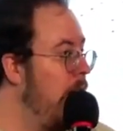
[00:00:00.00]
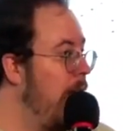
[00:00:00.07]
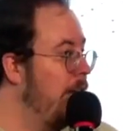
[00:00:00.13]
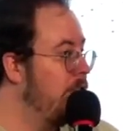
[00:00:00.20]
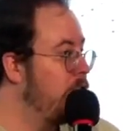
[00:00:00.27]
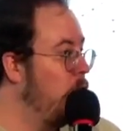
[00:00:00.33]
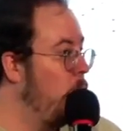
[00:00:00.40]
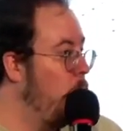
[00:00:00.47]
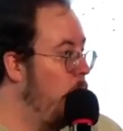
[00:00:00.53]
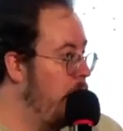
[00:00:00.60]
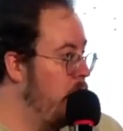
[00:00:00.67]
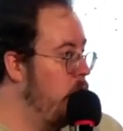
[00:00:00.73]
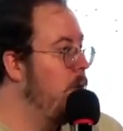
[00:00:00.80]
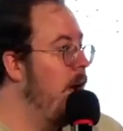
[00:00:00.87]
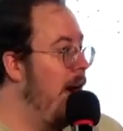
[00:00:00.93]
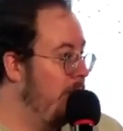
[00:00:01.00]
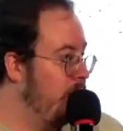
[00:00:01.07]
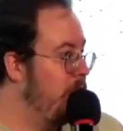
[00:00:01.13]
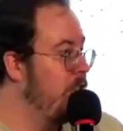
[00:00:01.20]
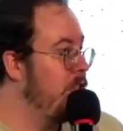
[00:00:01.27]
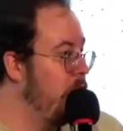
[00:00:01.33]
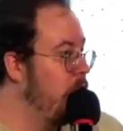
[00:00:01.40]
And so, what you have
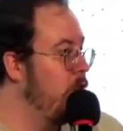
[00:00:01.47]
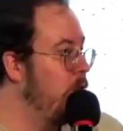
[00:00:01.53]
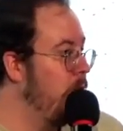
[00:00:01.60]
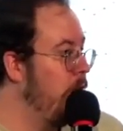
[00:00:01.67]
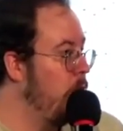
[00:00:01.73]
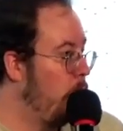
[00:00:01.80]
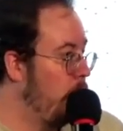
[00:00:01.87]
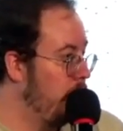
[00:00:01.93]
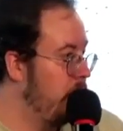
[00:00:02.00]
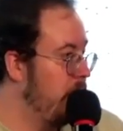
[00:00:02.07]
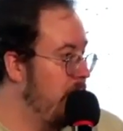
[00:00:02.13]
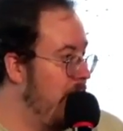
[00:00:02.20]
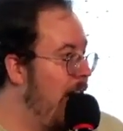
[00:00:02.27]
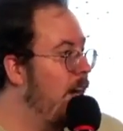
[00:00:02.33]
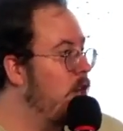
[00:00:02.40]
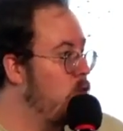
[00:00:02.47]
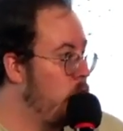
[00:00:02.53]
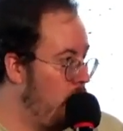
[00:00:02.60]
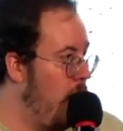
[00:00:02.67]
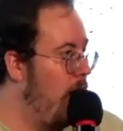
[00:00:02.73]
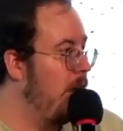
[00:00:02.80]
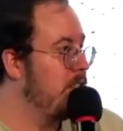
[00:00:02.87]
to do in order to not
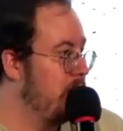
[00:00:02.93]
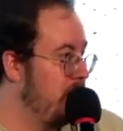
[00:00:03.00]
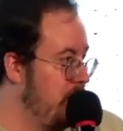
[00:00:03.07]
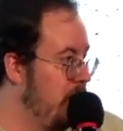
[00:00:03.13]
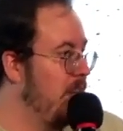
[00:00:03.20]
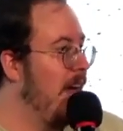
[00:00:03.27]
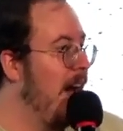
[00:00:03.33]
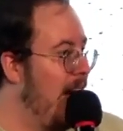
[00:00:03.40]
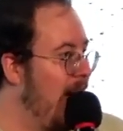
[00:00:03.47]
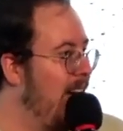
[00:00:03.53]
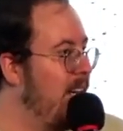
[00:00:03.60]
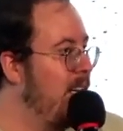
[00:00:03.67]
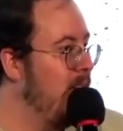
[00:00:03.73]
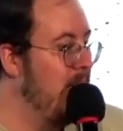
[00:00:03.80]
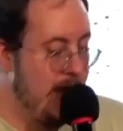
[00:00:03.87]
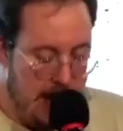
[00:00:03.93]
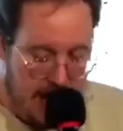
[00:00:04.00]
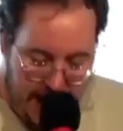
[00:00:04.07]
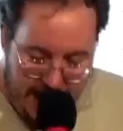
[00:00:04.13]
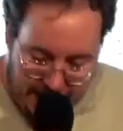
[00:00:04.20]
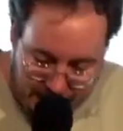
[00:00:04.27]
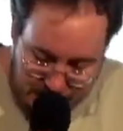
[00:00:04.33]
cross the line
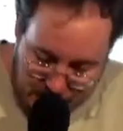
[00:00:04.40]
is